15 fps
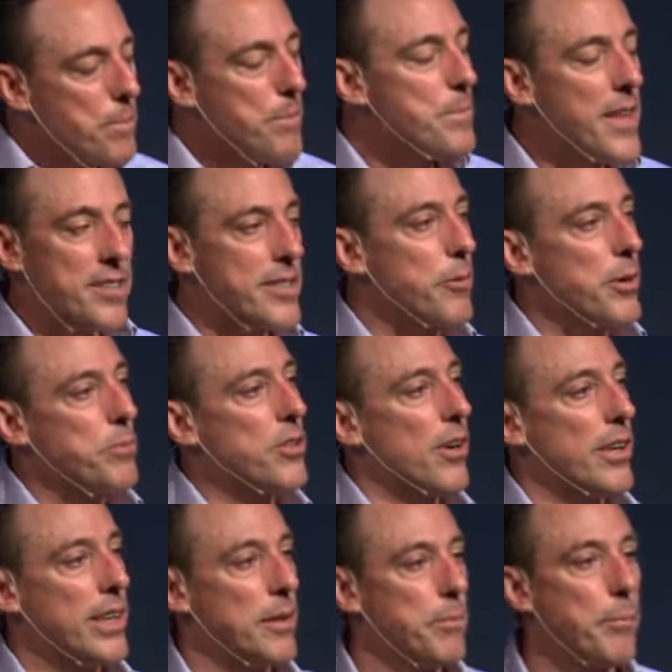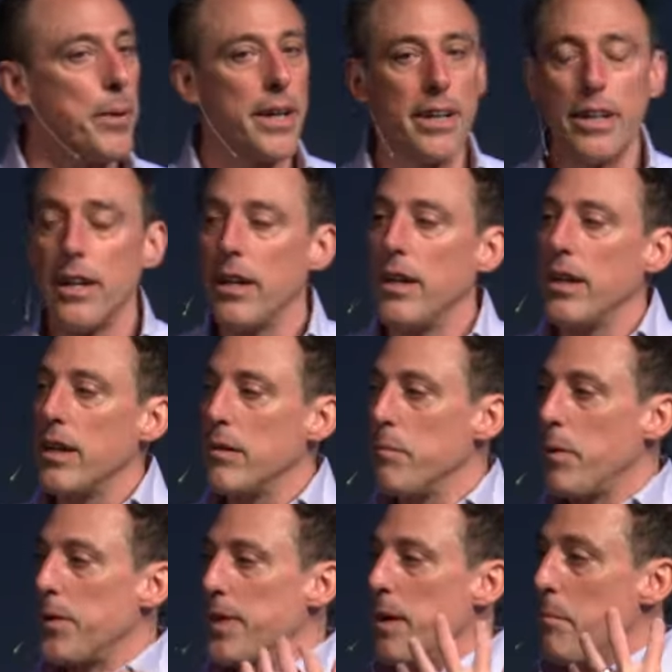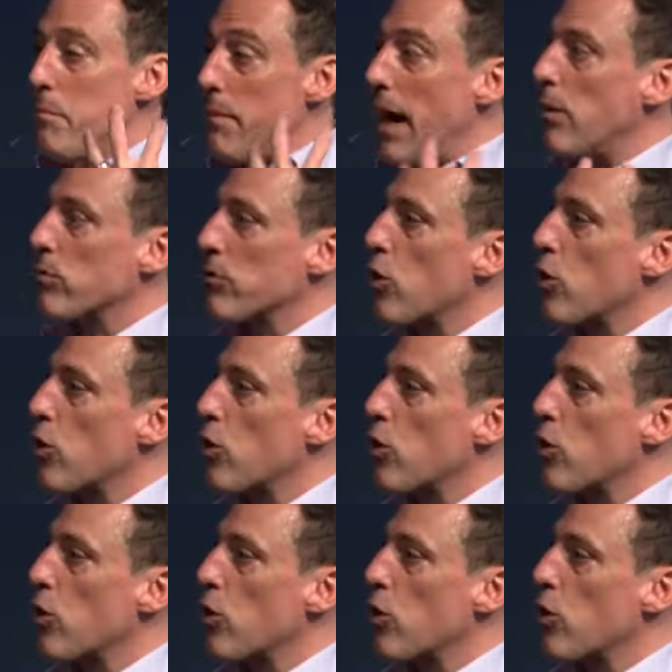that's not what I'm talking about. But but the amount,